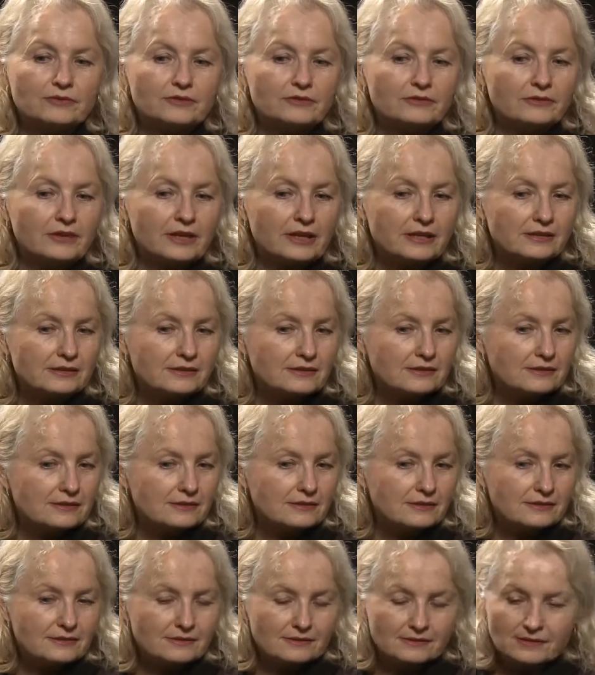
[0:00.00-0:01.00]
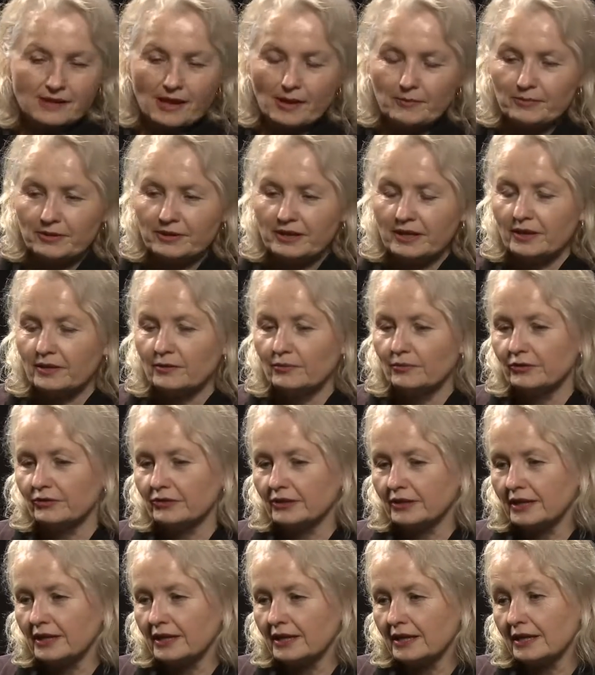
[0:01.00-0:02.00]
things happening
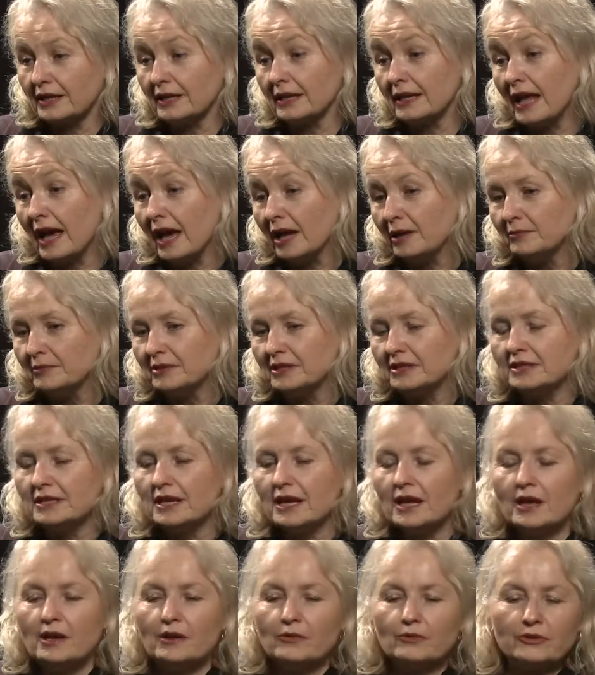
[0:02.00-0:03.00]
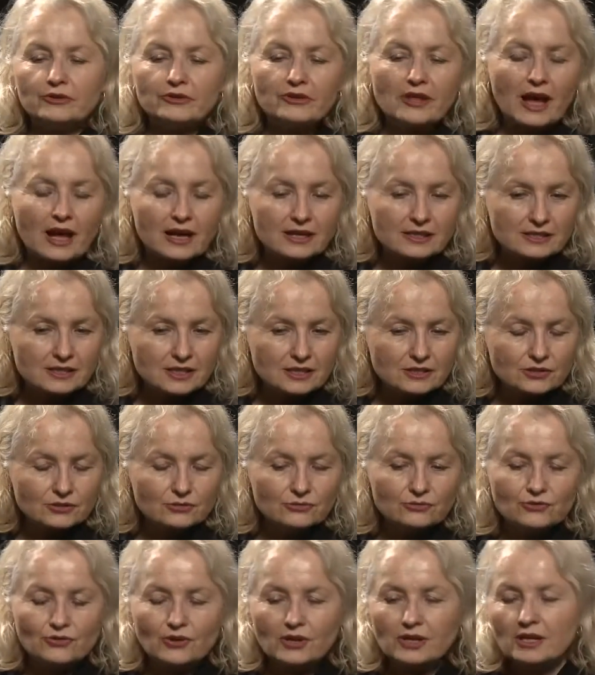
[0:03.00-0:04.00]
with the climate, with access
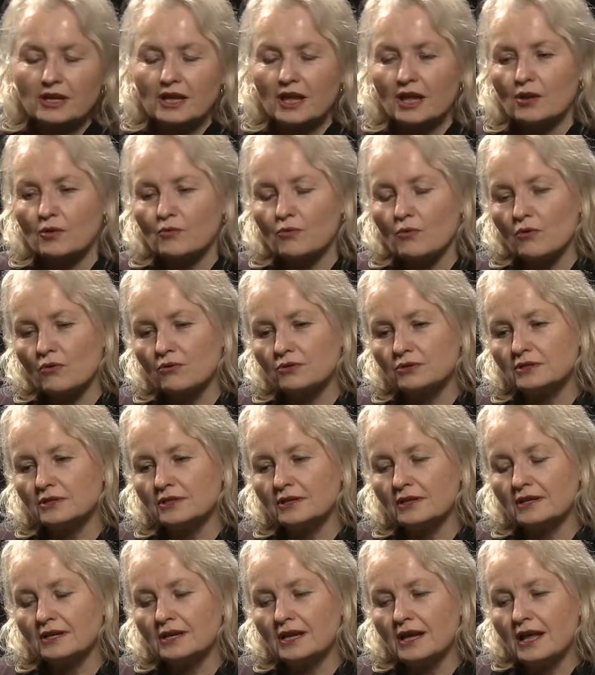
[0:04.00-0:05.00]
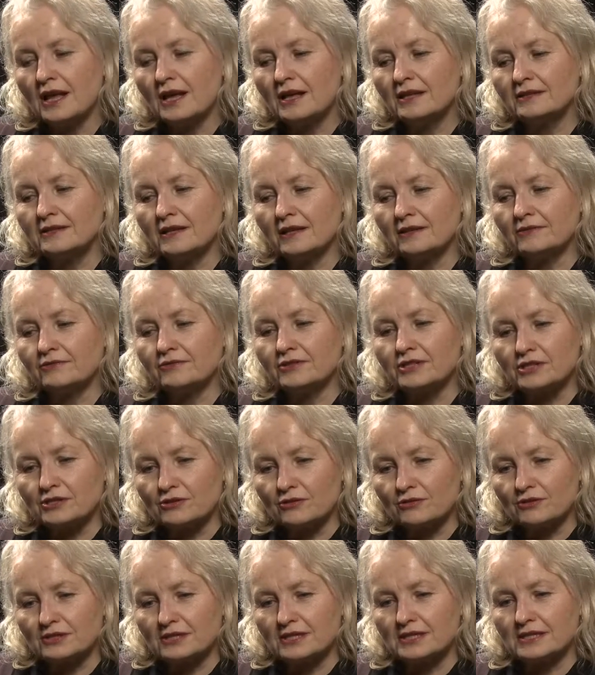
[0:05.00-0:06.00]
to drinking water, that
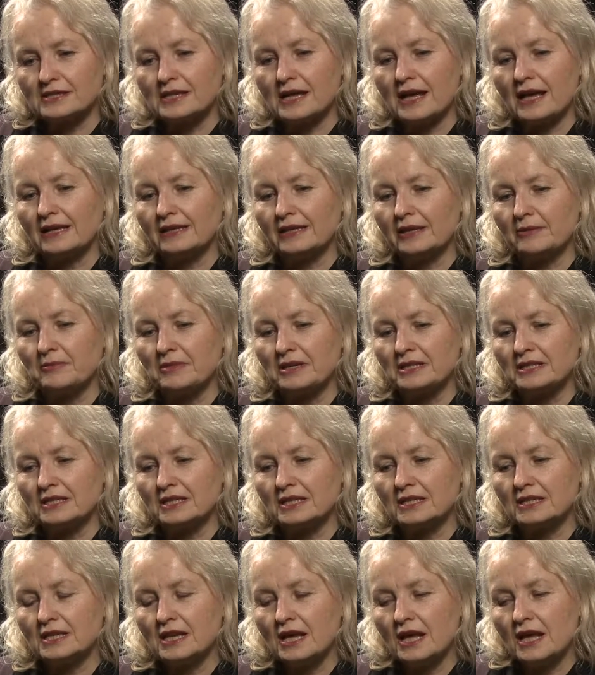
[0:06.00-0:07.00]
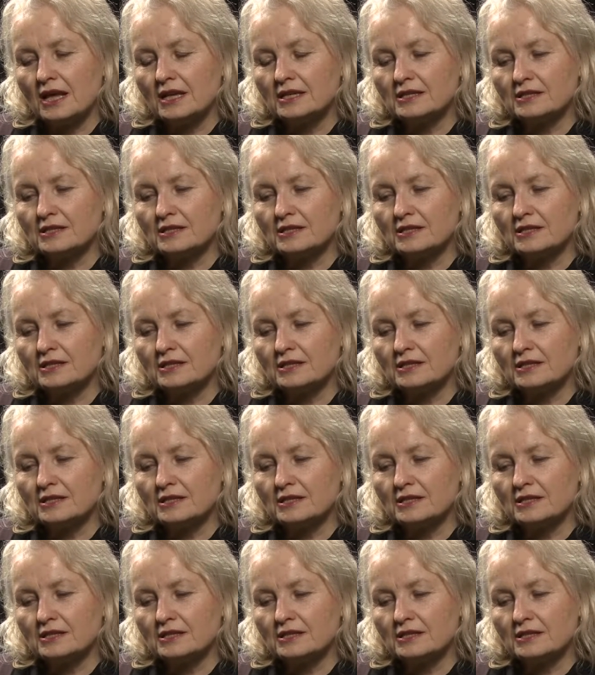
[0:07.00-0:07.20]
resources are limited.